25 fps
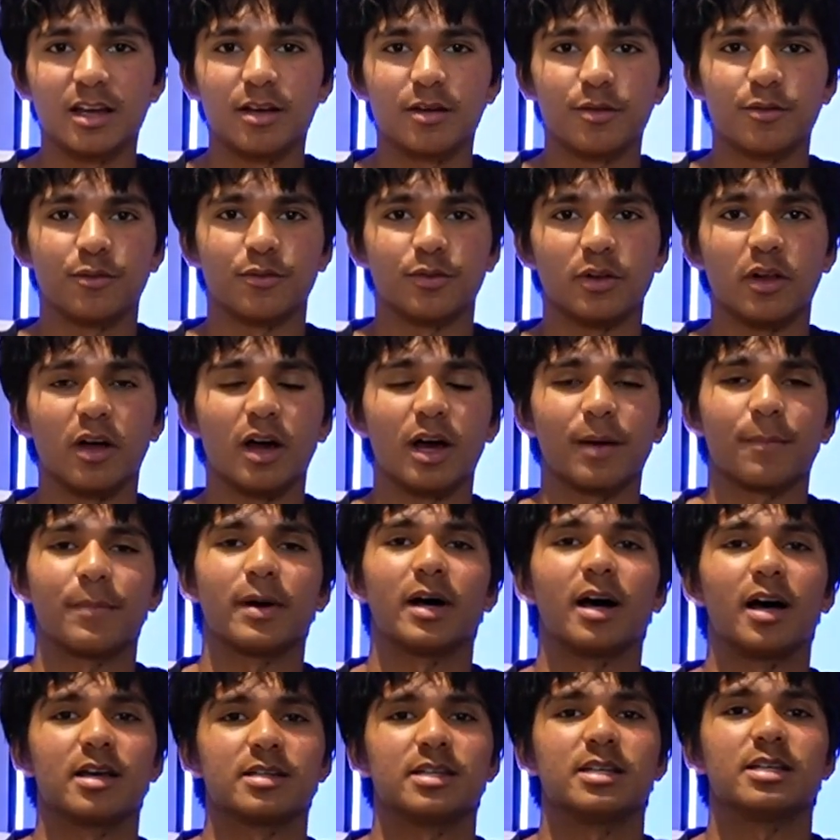Flying
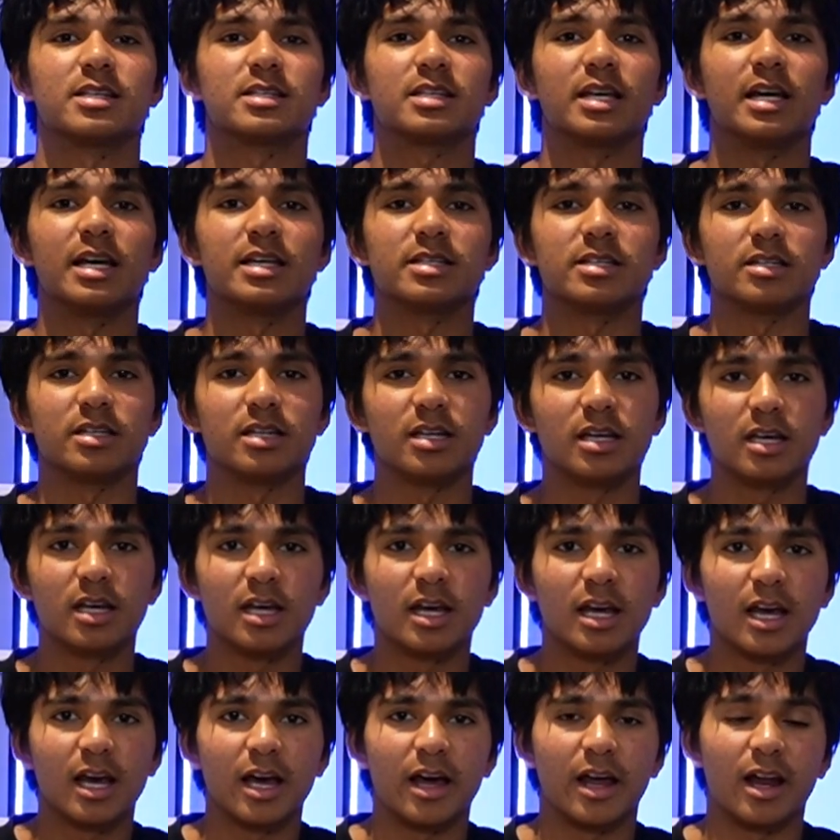past this season.
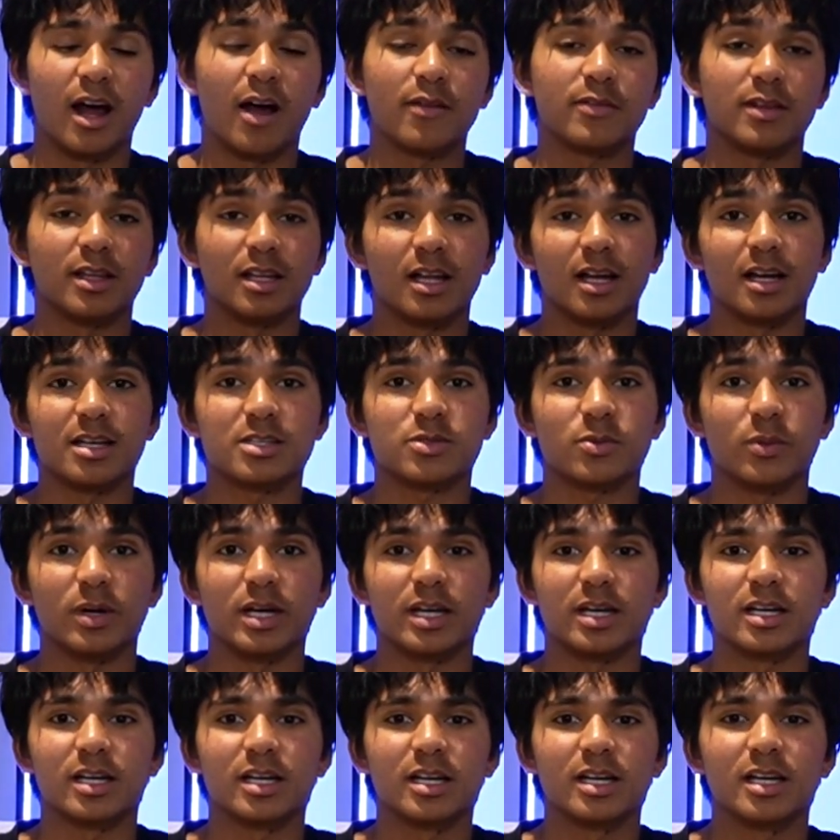And after last
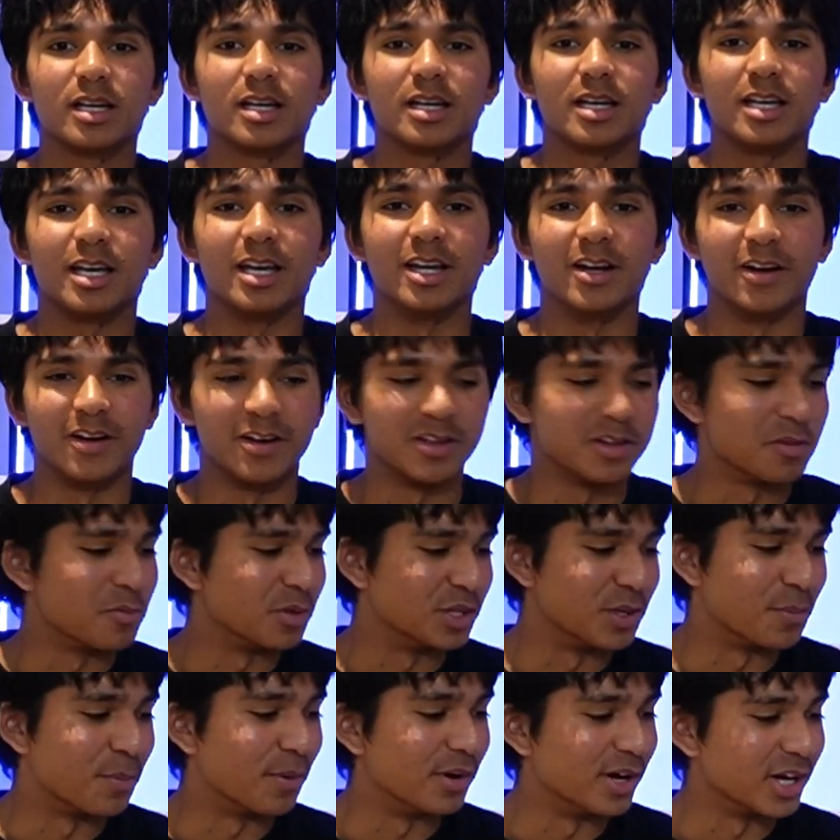week, you know, with
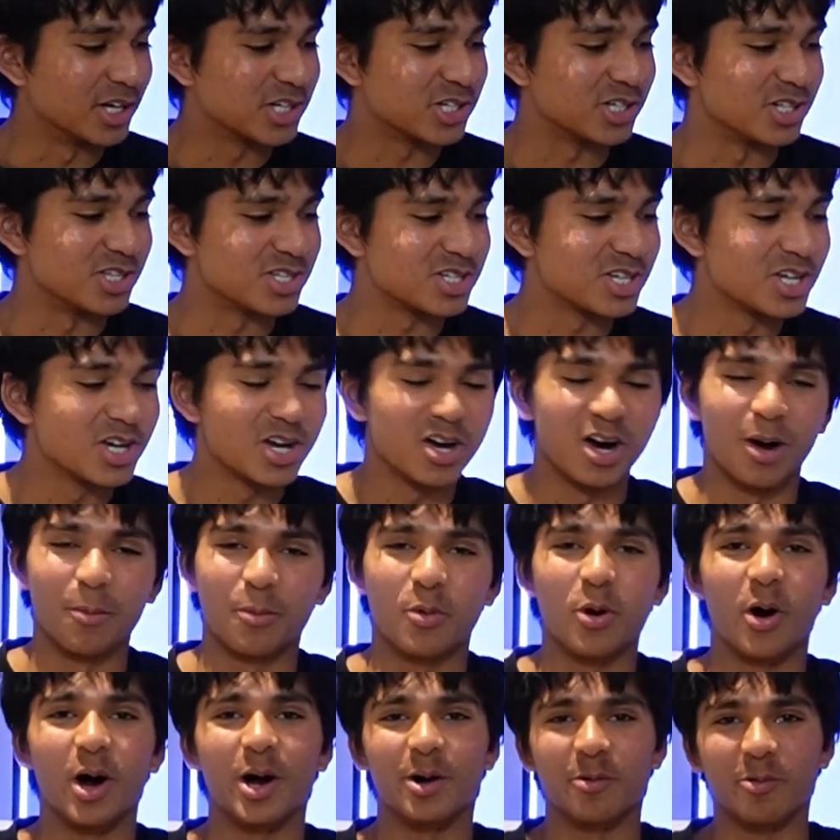the predictions, I'm
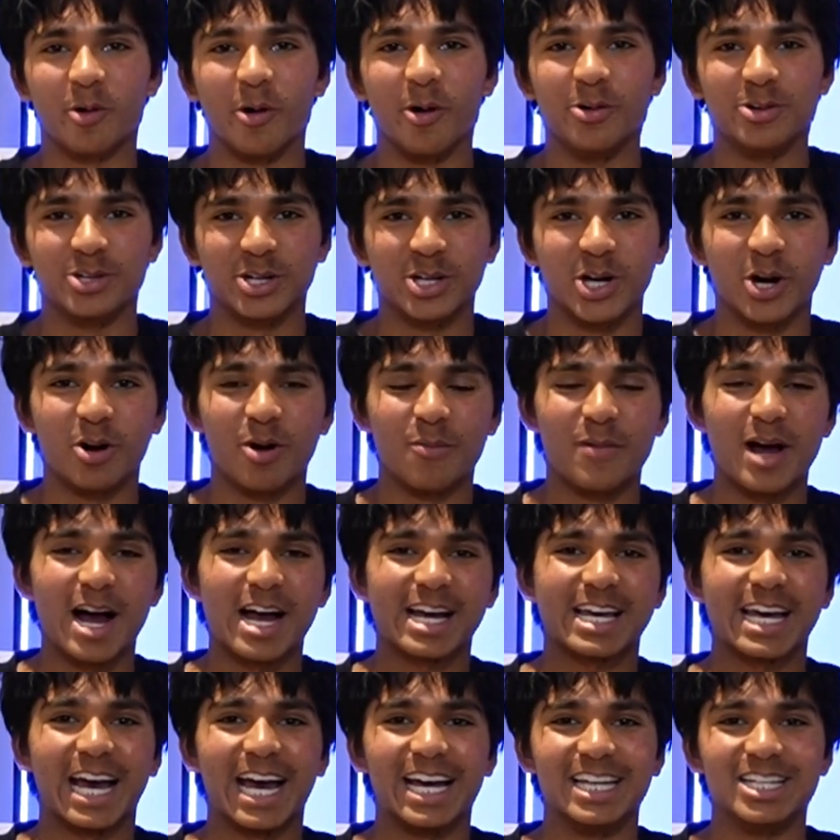quite rogue to go
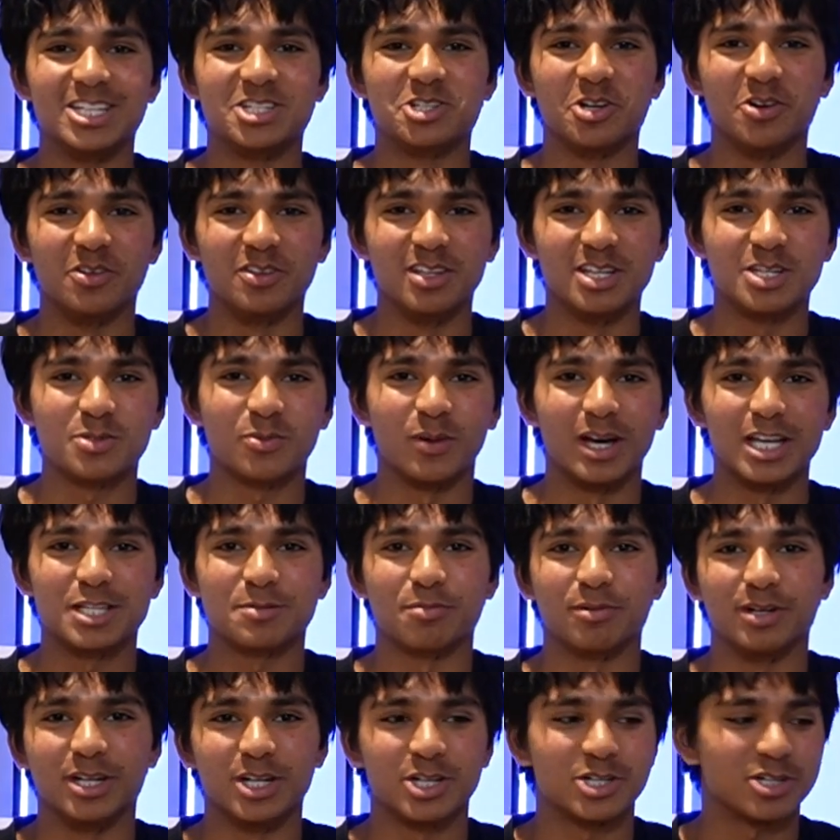back and do this week's
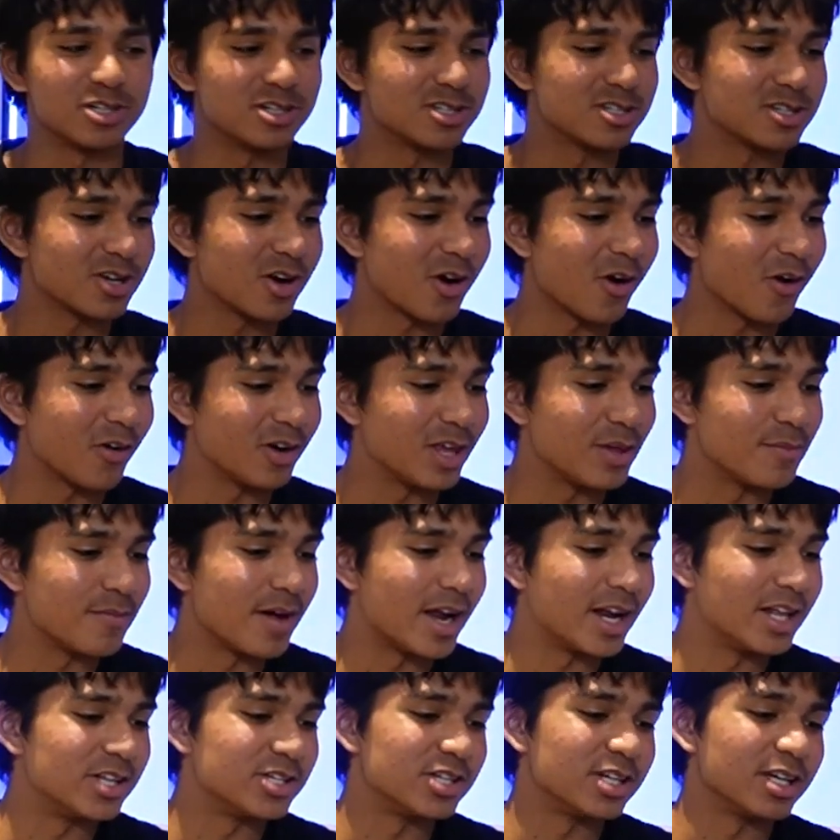predictions, only
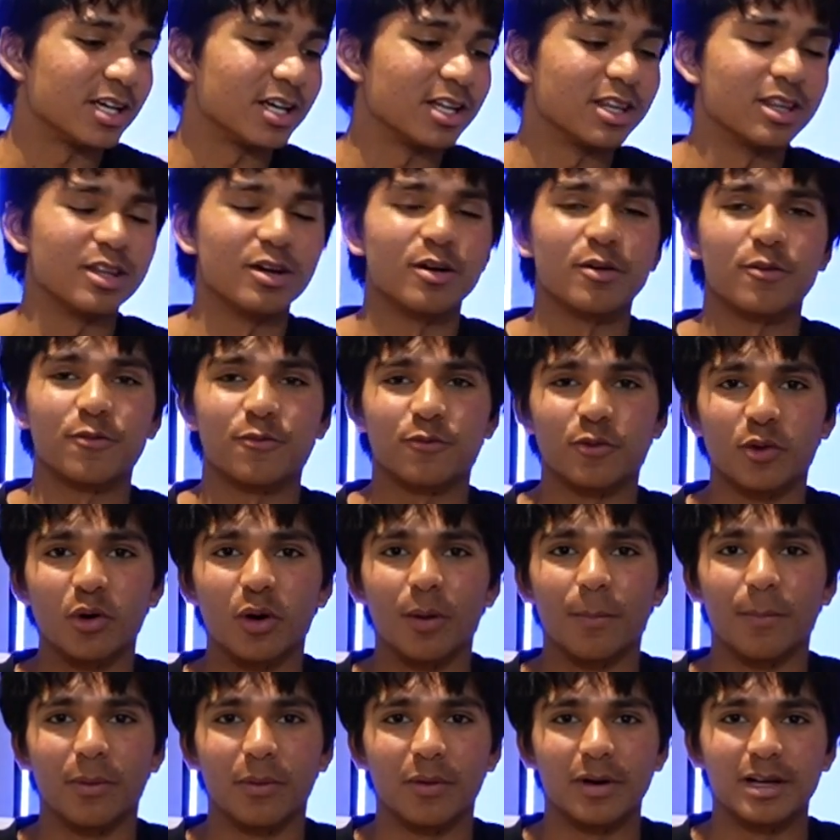managing the
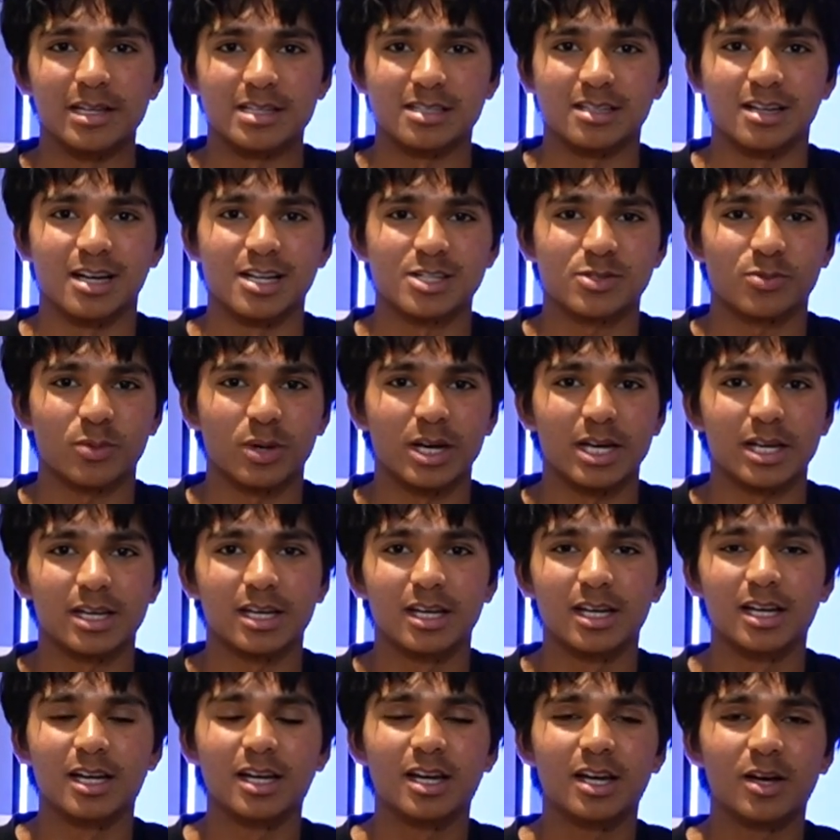4 points last week
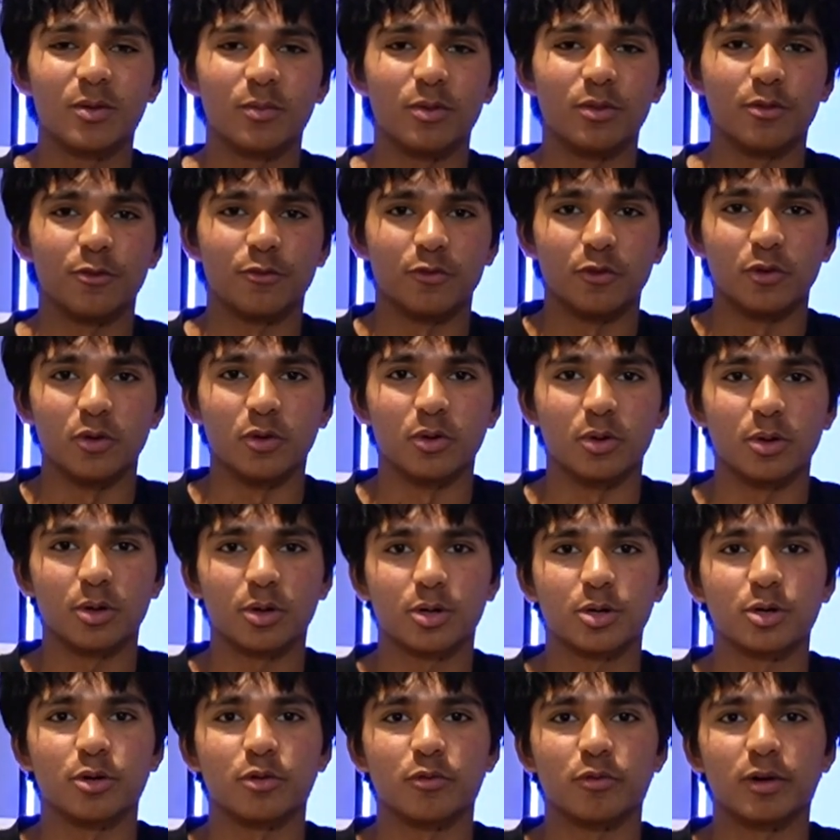with four
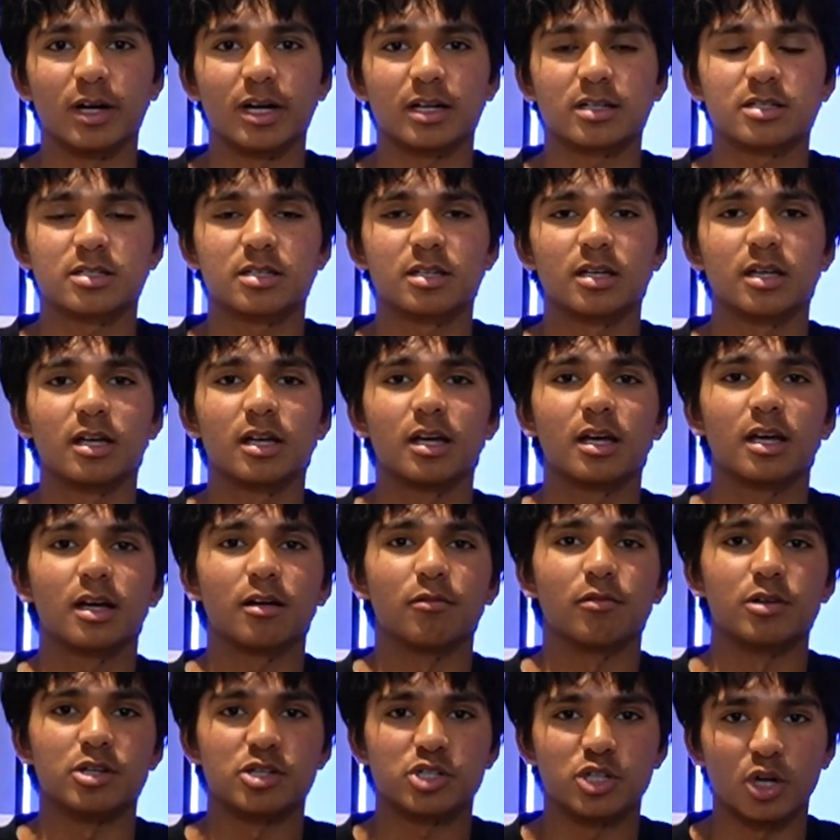correct
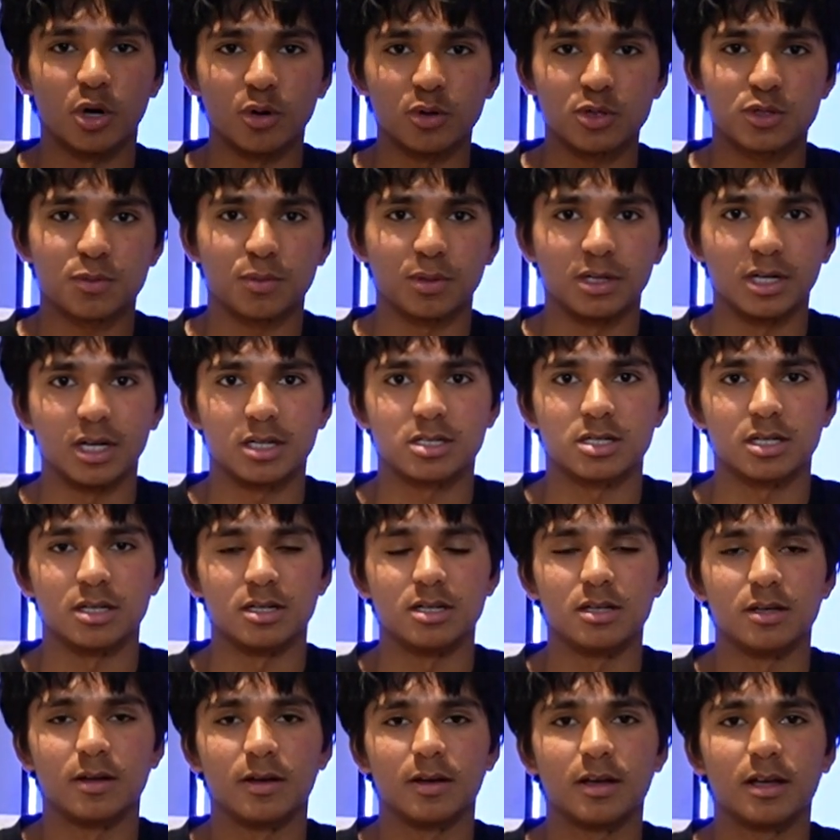results predicted.